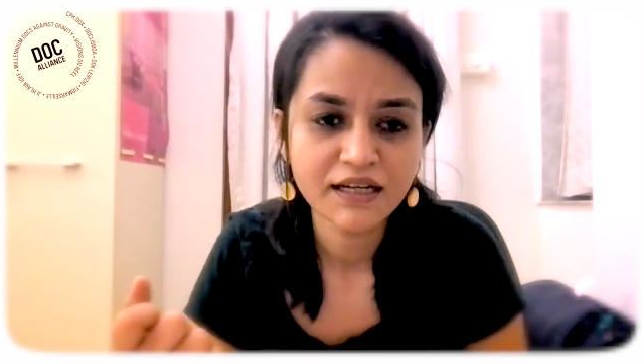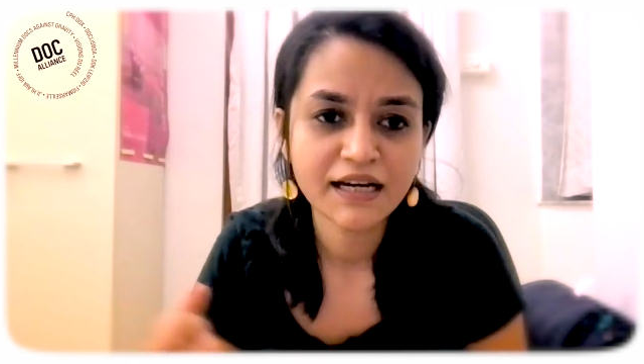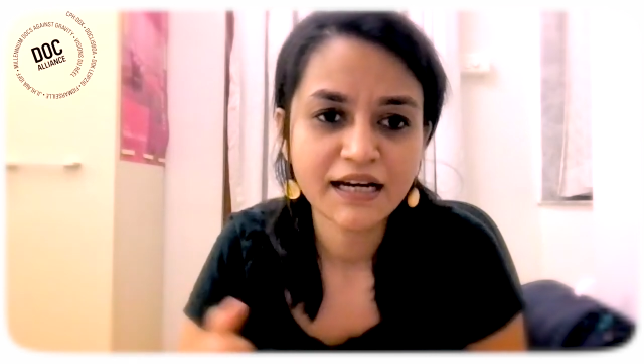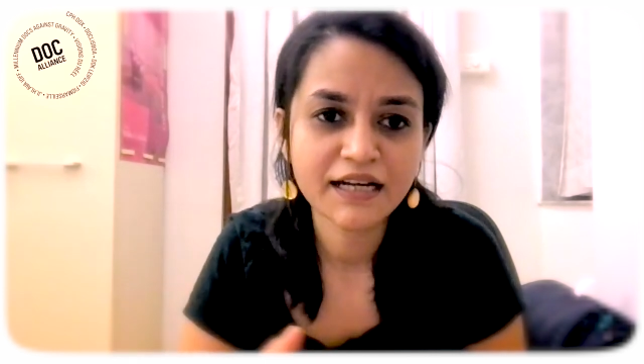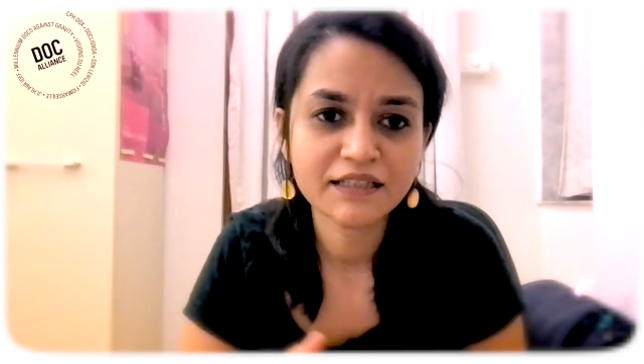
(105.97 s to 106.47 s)

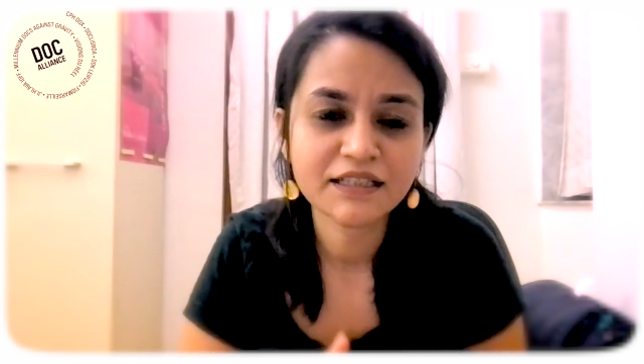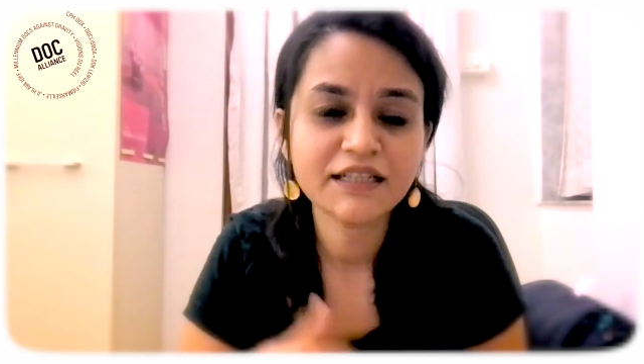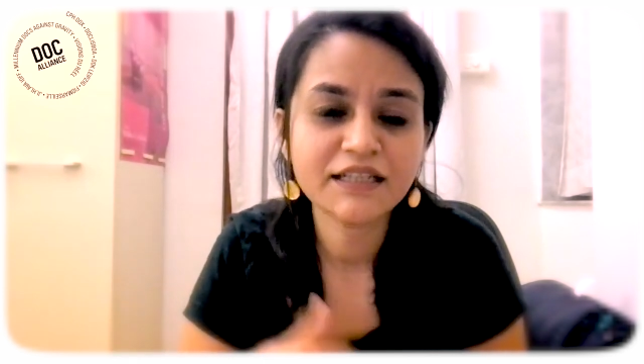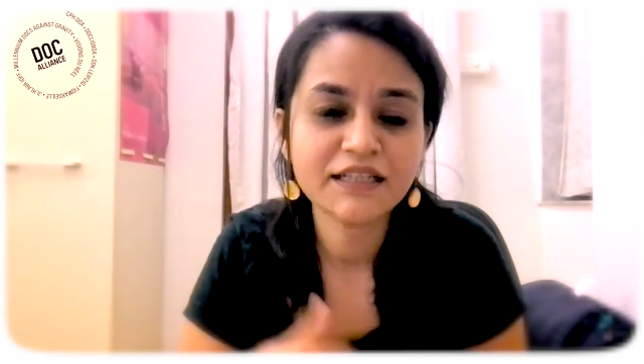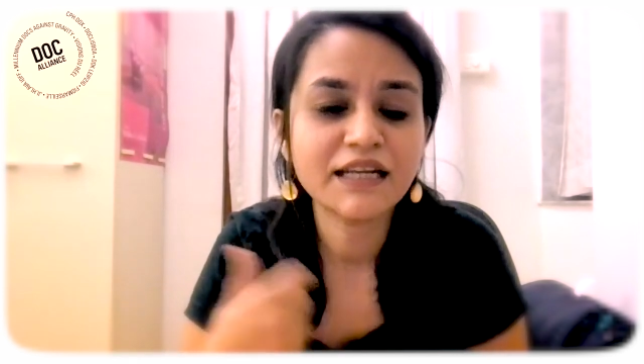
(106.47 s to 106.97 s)
and
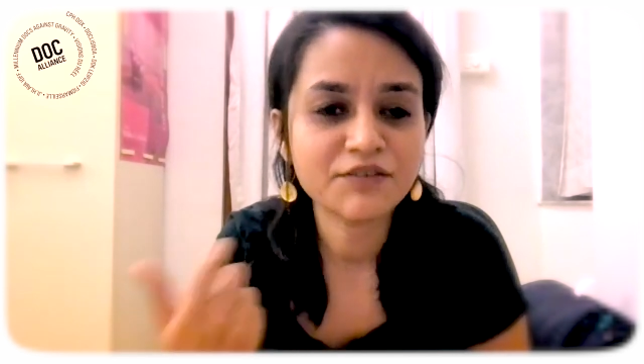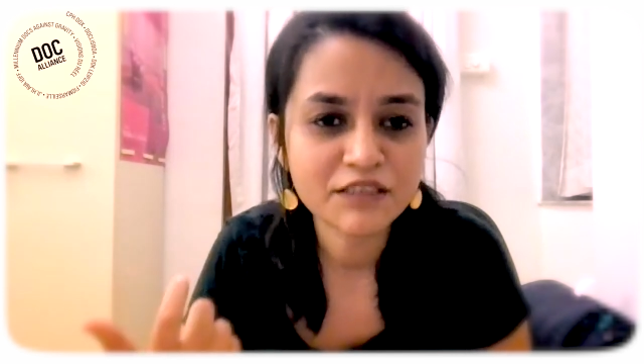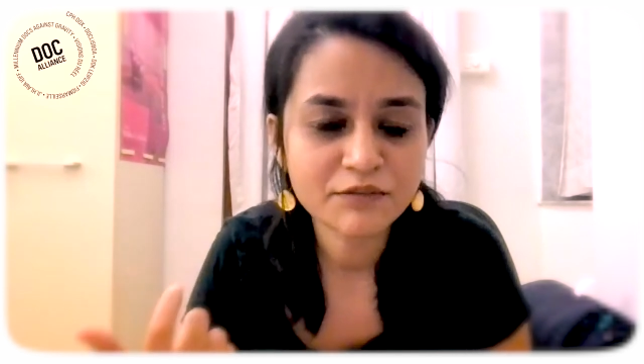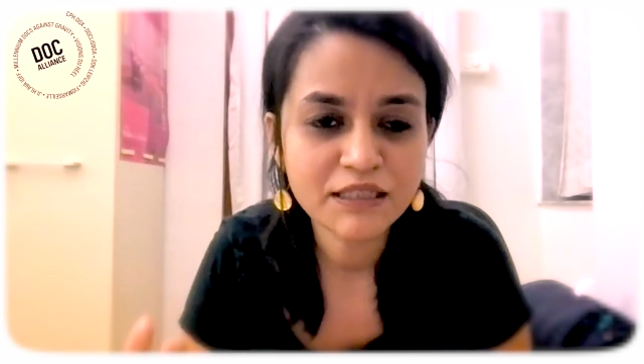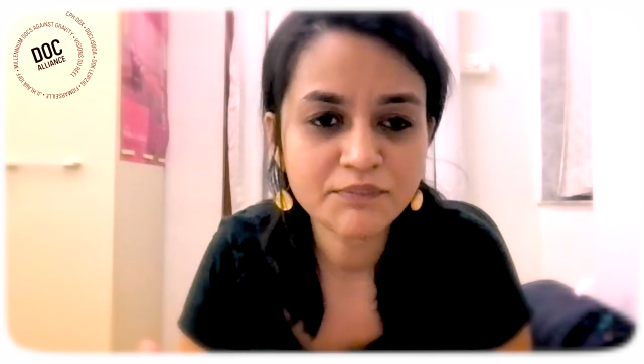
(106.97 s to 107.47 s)

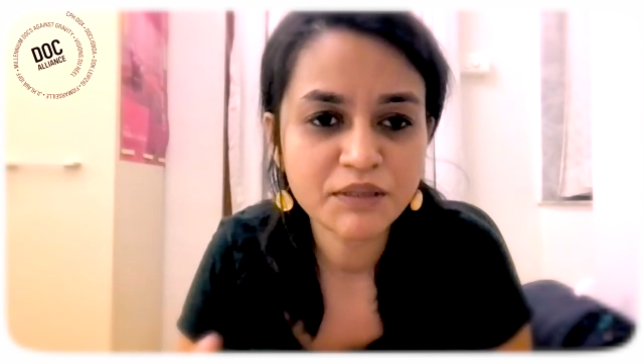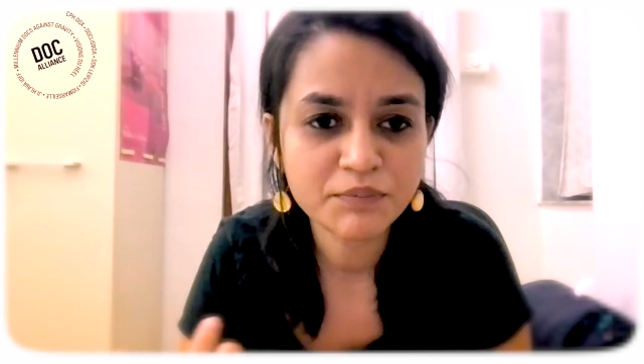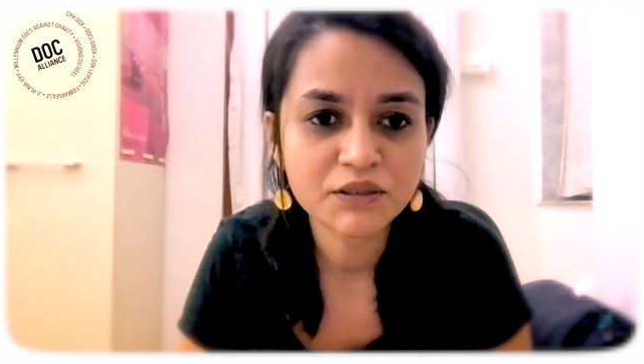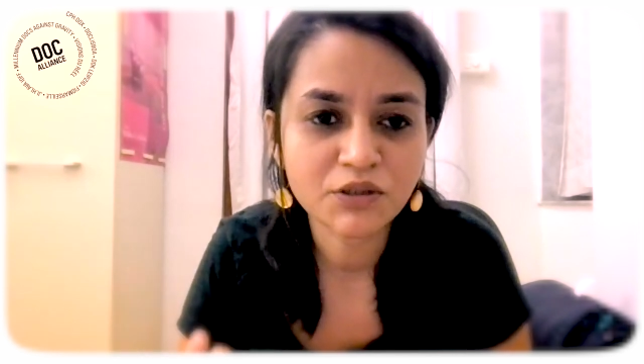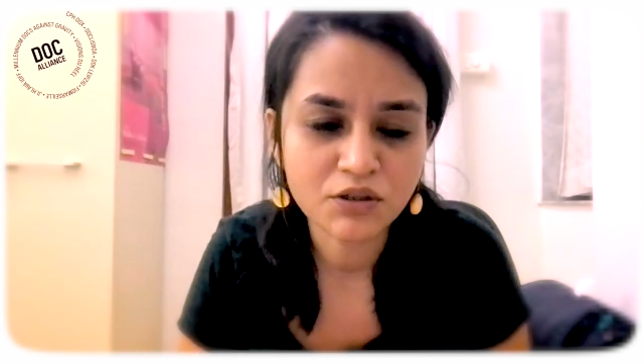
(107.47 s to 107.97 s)
inevitably
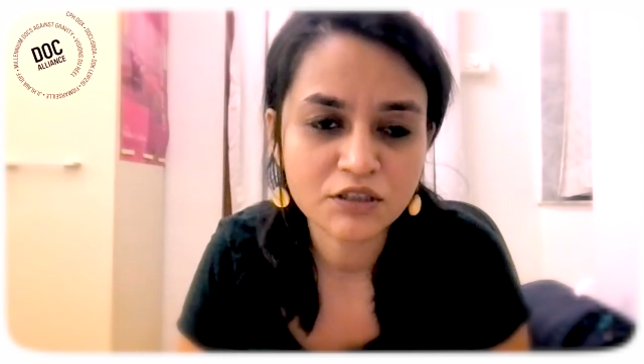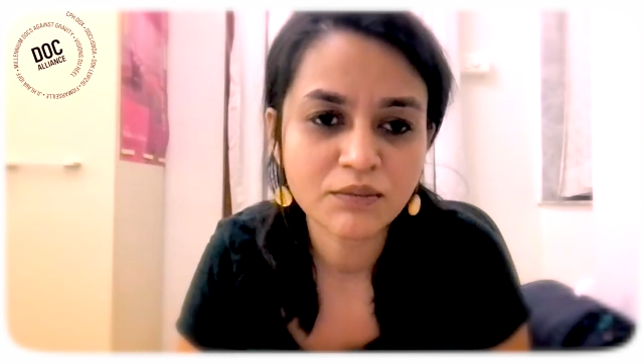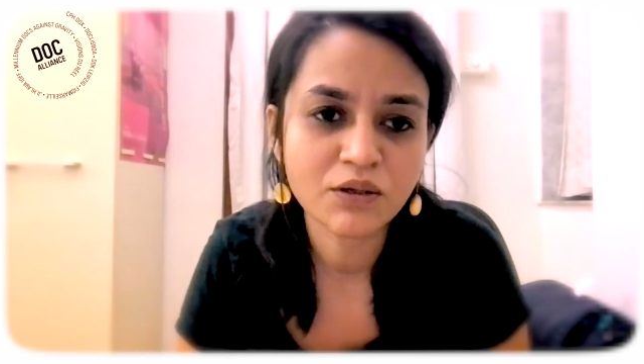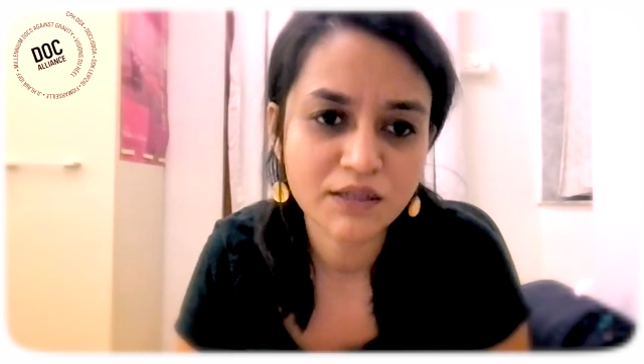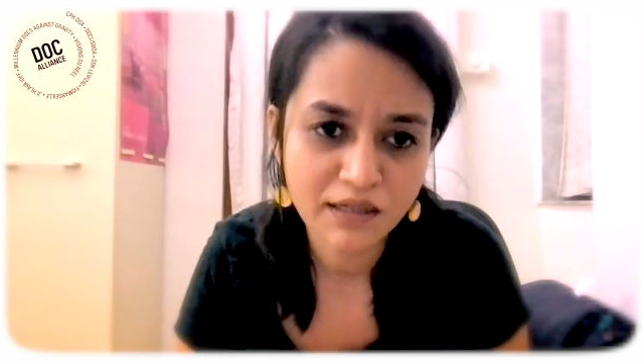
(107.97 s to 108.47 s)
people talked
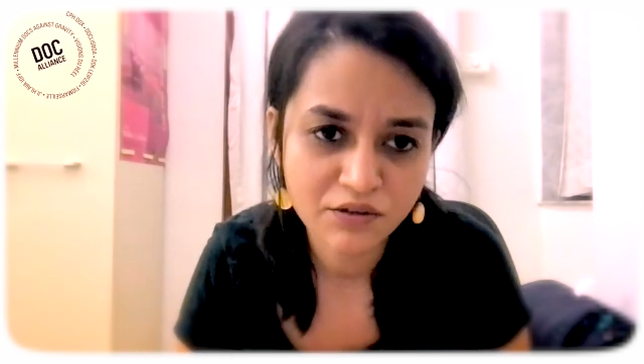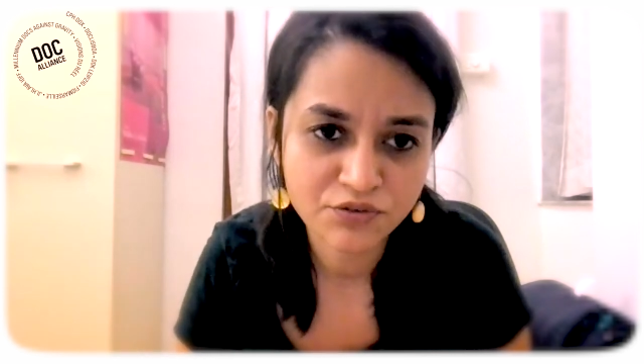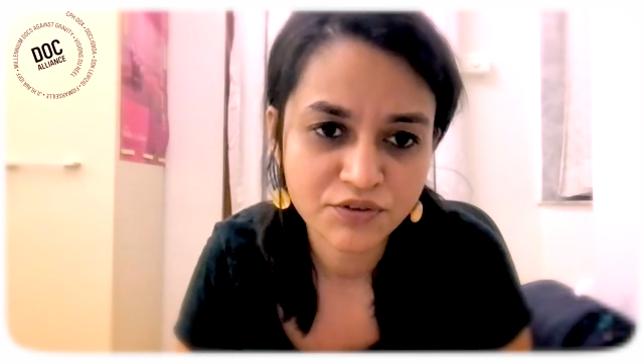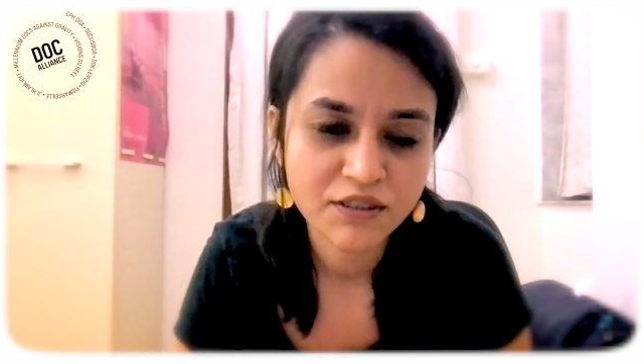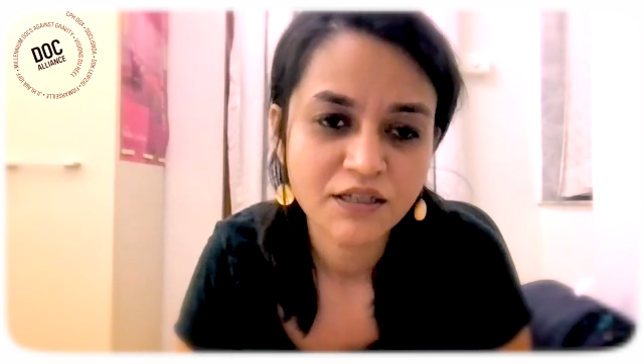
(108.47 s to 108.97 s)
about love